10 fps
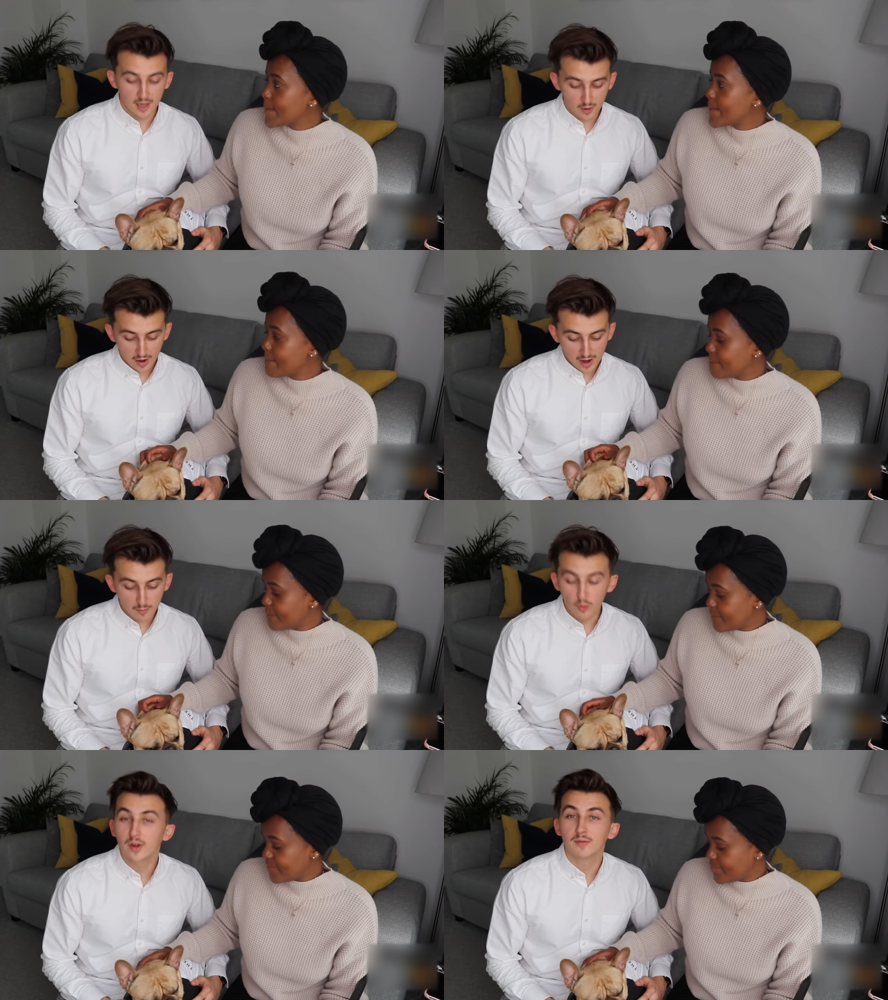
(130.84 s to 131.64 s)
Speaker 1: know, our
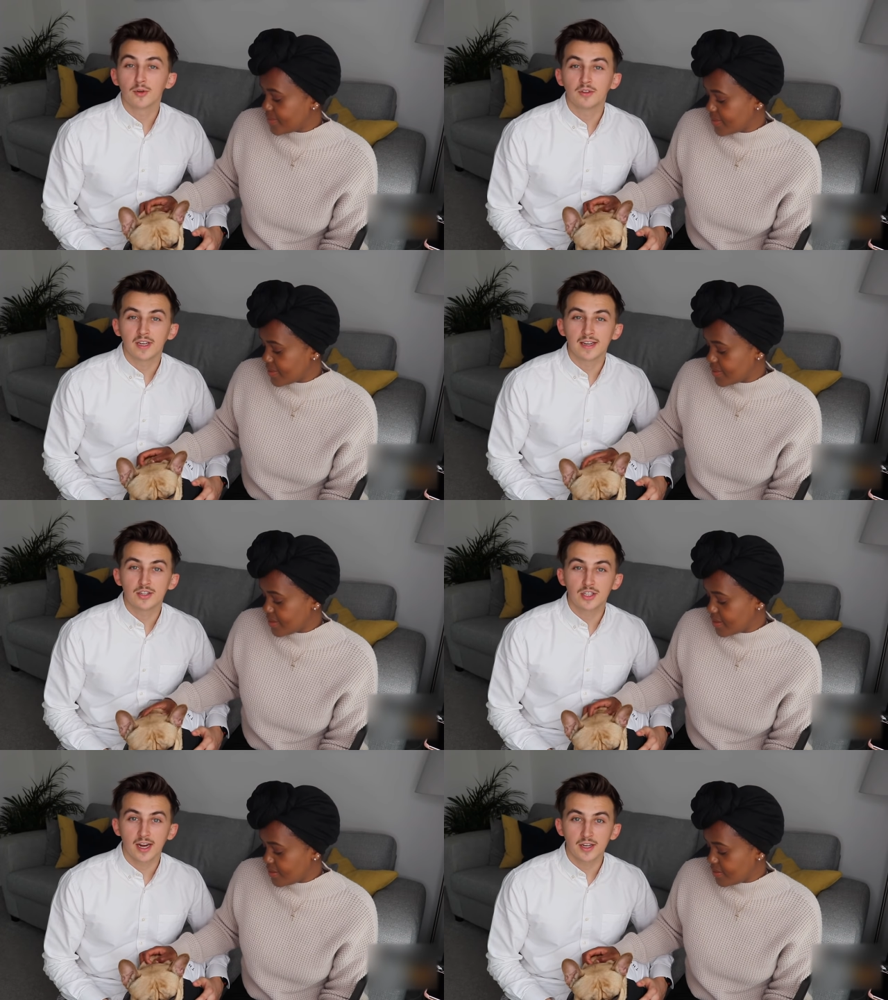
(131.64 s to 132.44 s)
morning routines
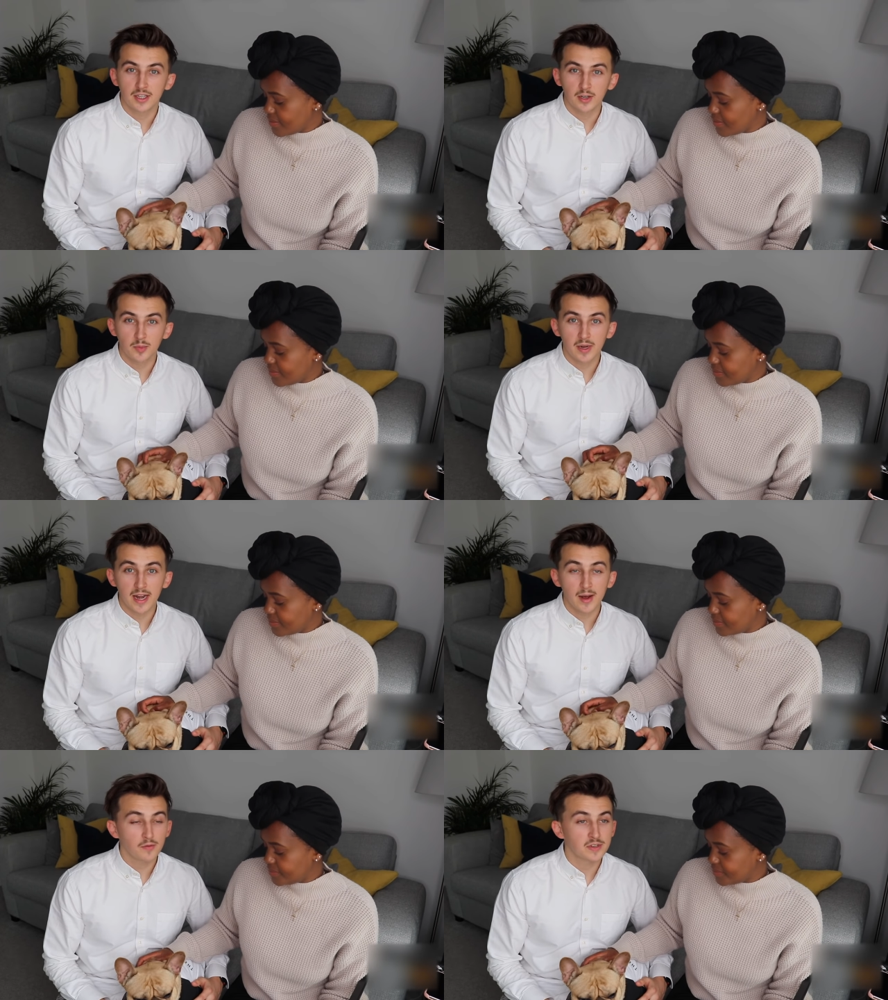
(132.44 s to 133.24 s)
change a little bit
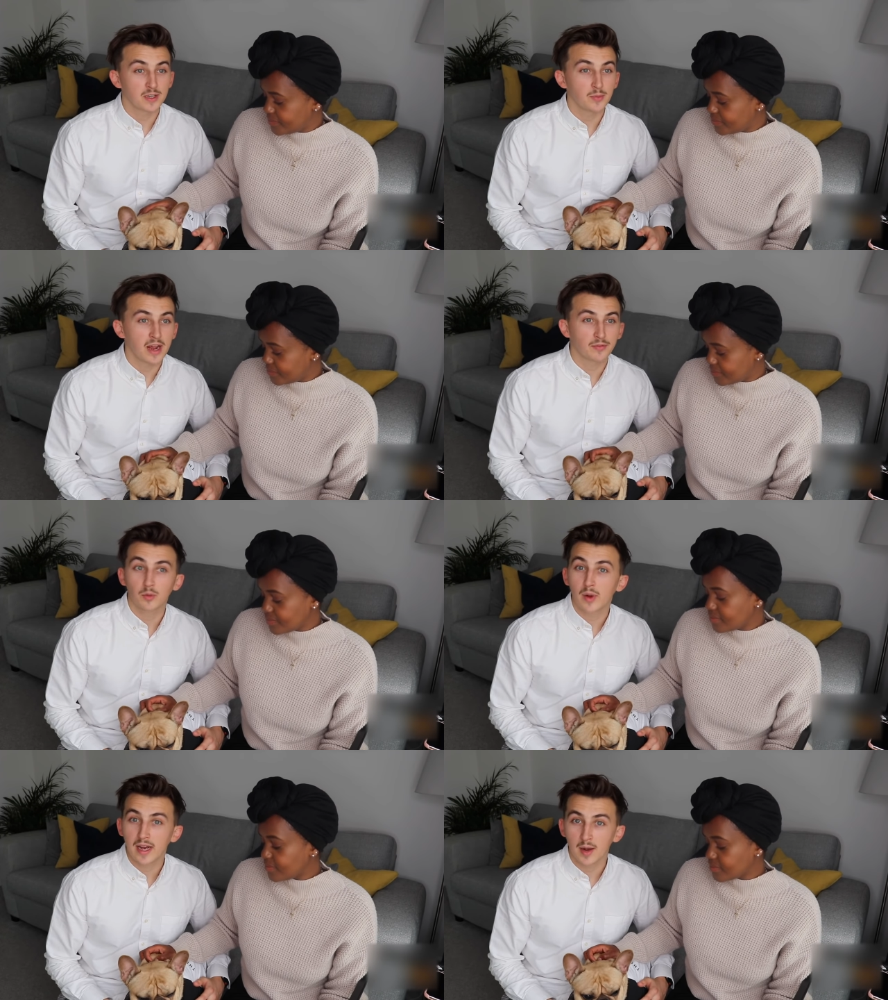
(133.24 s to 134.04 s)
now. Obviously, we have to
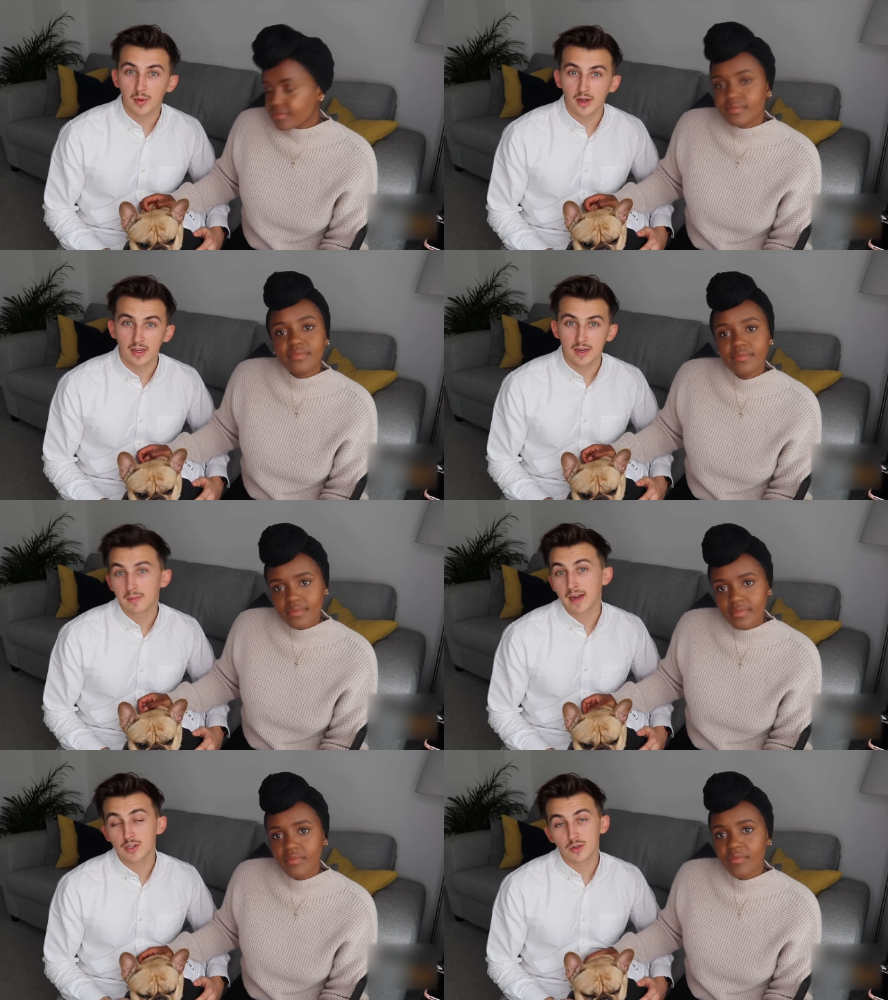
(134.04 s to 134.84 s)
wake up early and
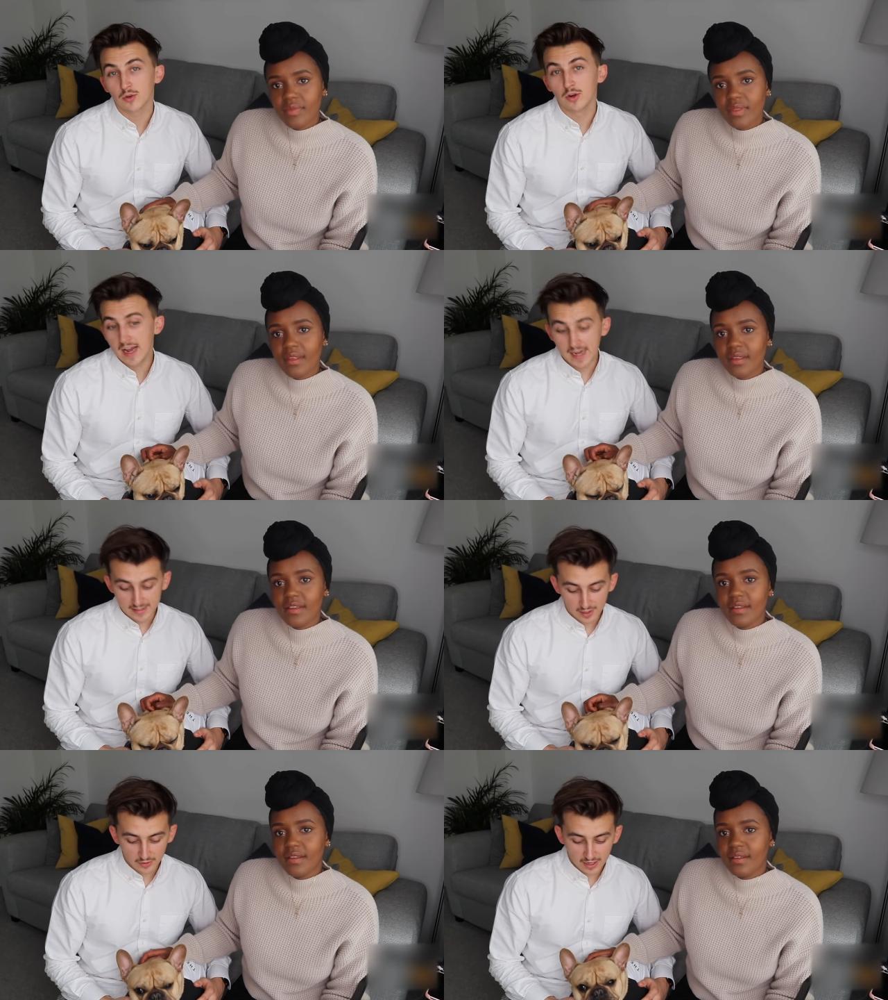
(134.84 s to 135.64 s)
make sure
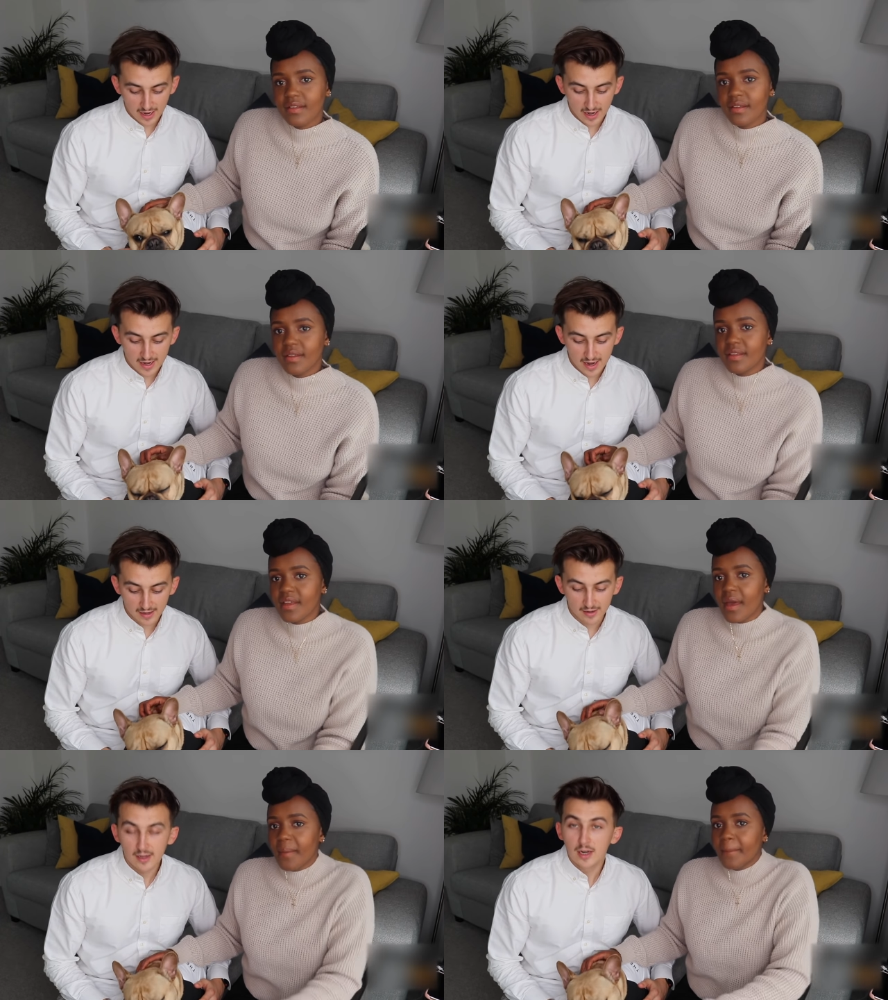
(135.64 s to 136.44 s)
he's okay. And
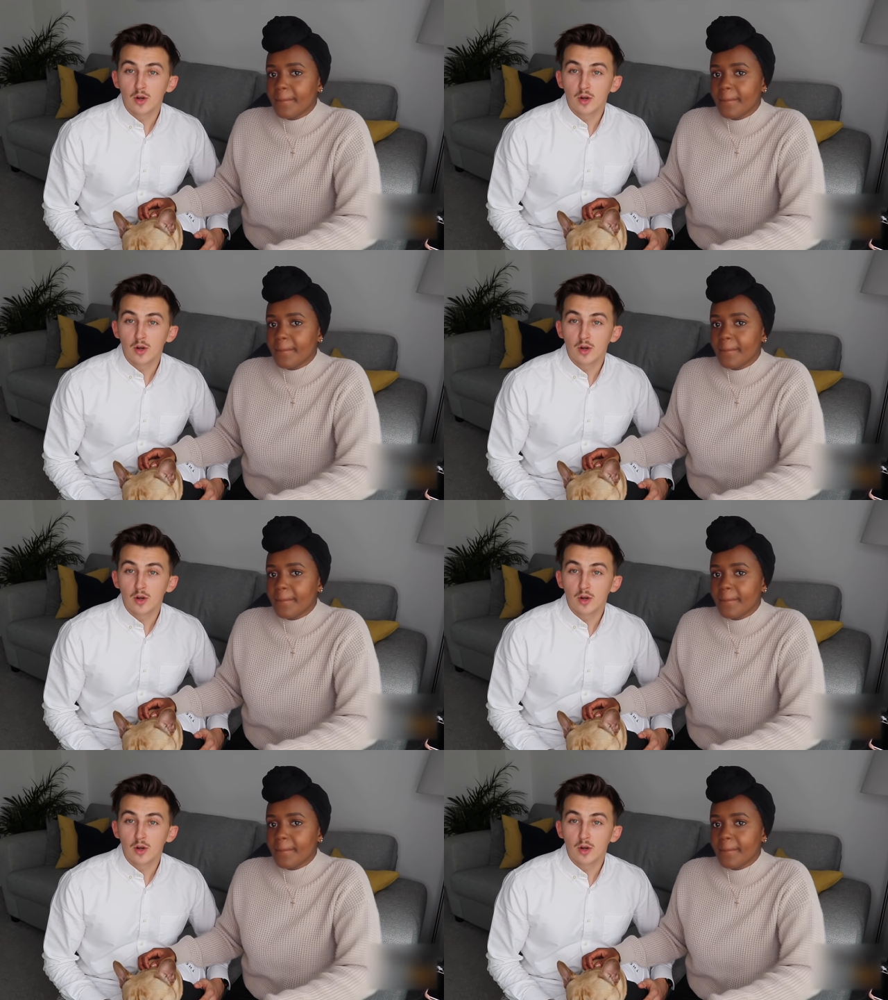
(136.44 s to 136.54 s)
yeah.